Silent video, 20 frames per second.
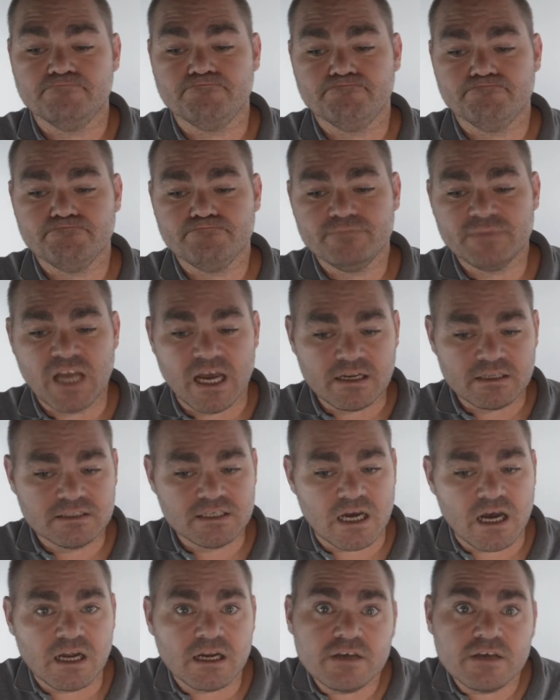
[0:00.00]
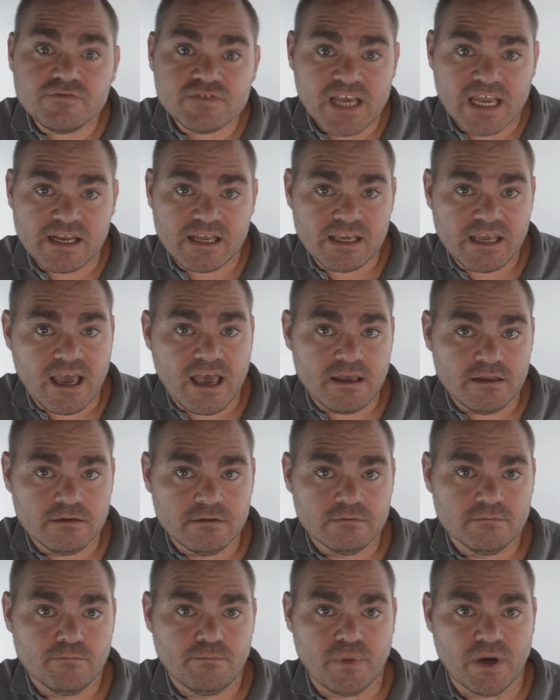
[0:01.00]
Not a ton of data yet,
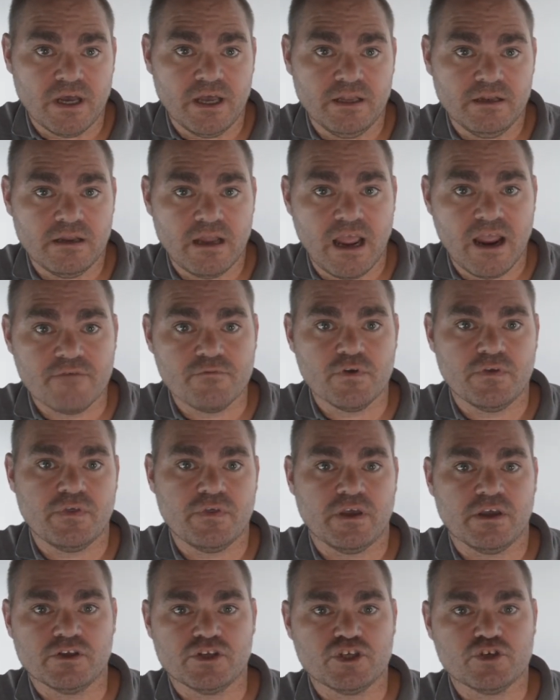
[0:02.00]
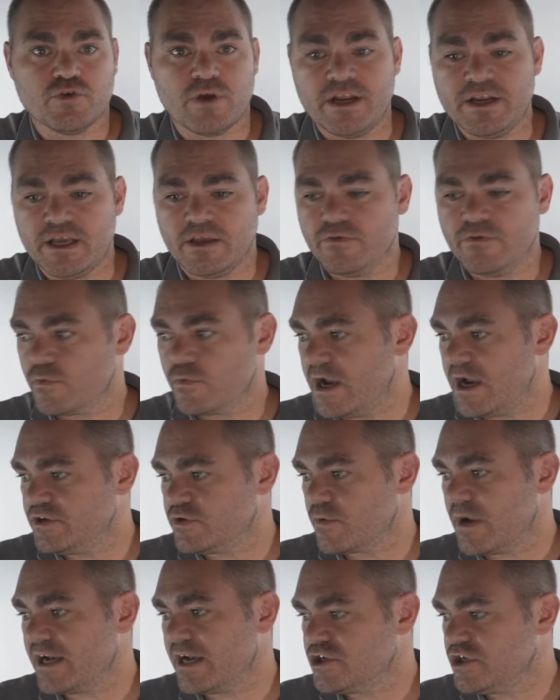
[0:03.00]
but everything is trending in the right
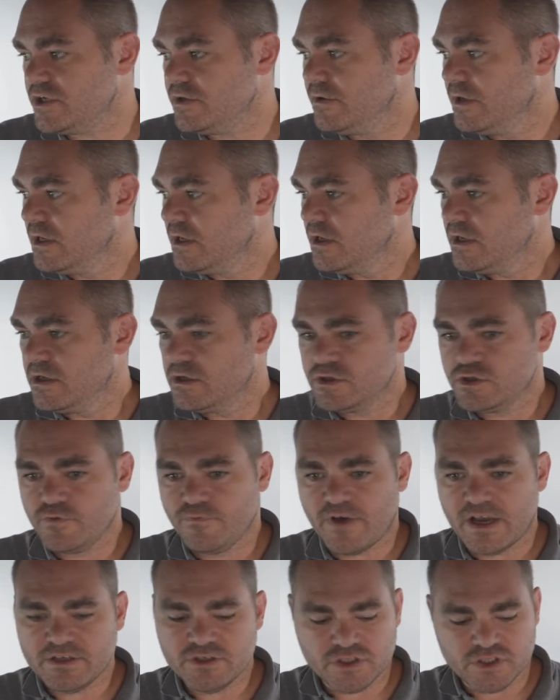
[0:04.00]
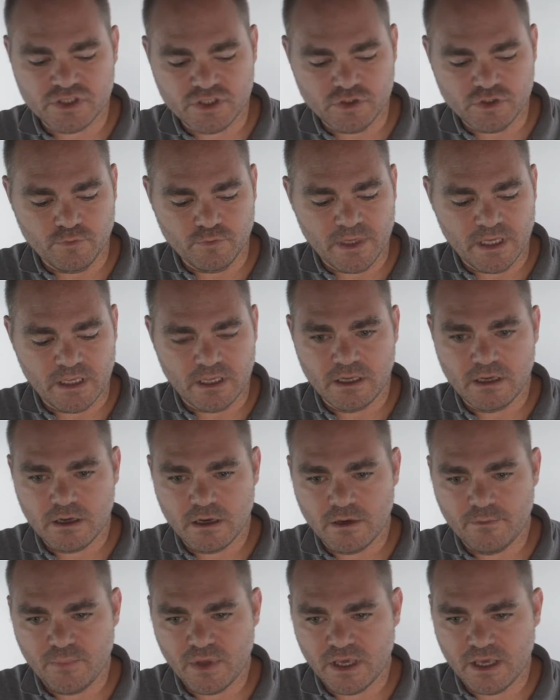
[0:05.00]
direction. So if I just zoom in
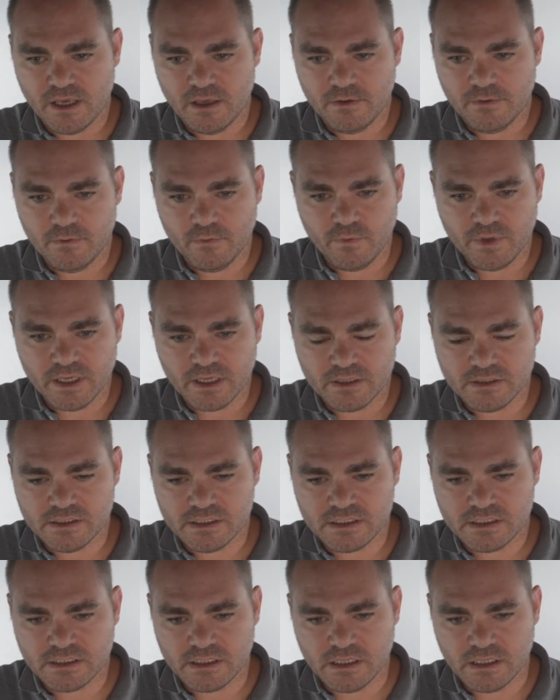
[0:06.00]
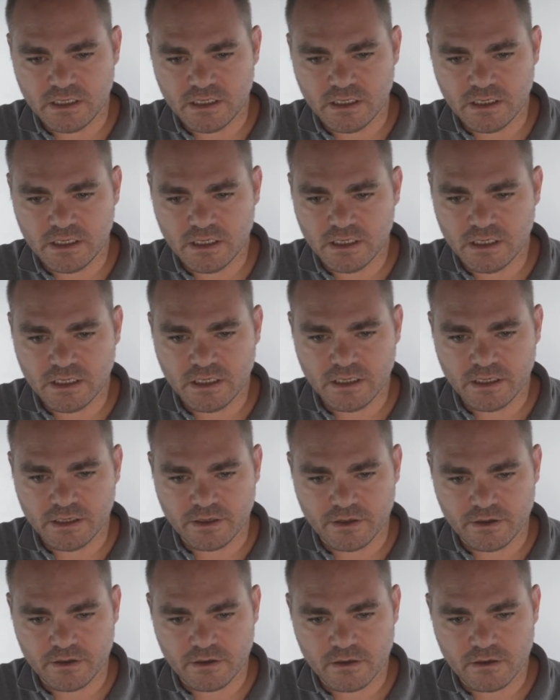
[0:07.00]
a bit, we can see
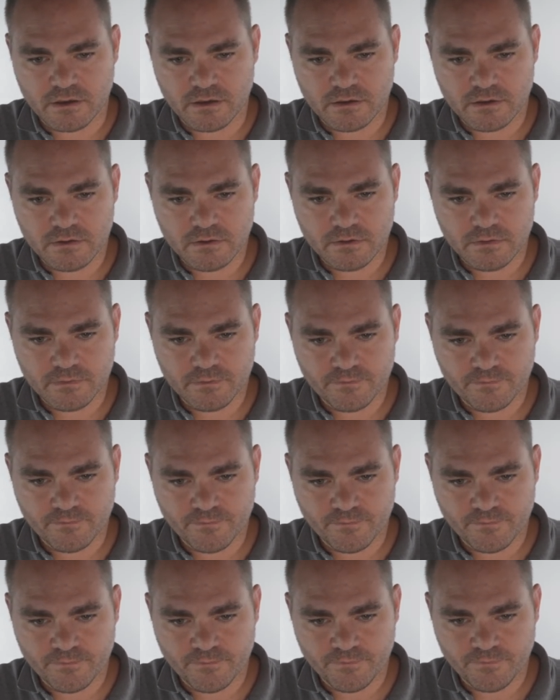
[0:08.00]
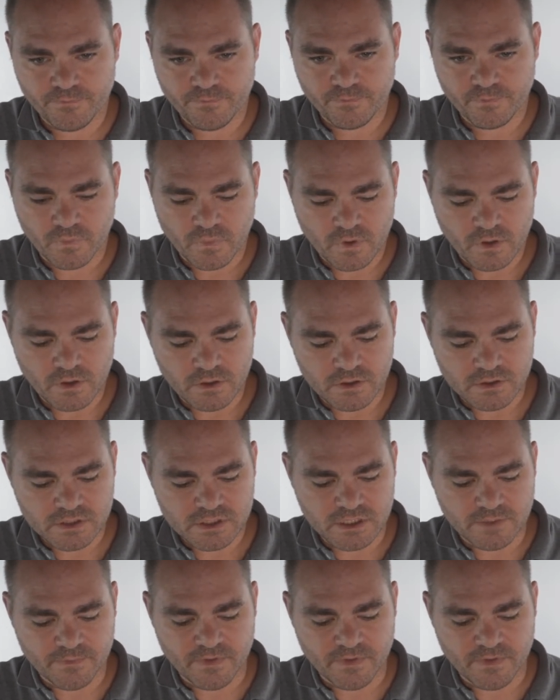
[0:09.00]
here some of the